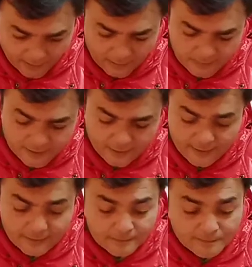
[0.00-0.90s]
I'm
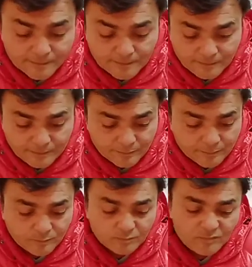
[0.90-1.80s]
sorry.
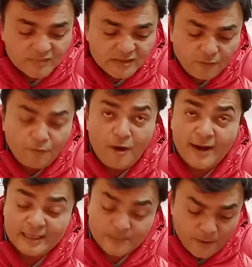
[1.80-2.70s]

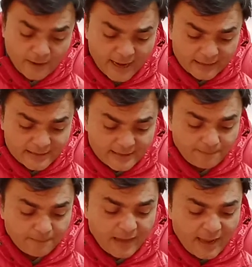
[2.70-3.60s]
Forest products
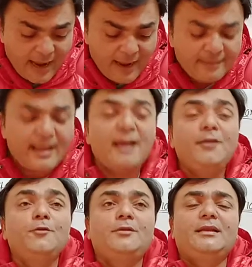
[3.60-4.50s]
and their
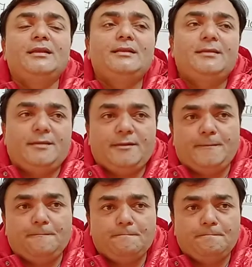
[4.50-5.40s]
utility.
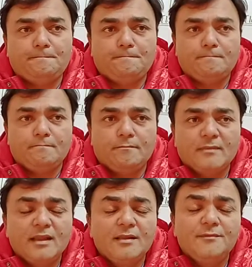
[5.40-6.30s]

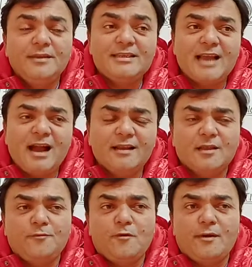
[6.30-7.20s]
Which
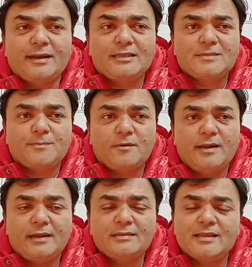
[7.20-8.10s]
are the forest
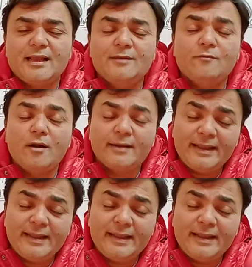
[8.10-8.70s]
products and what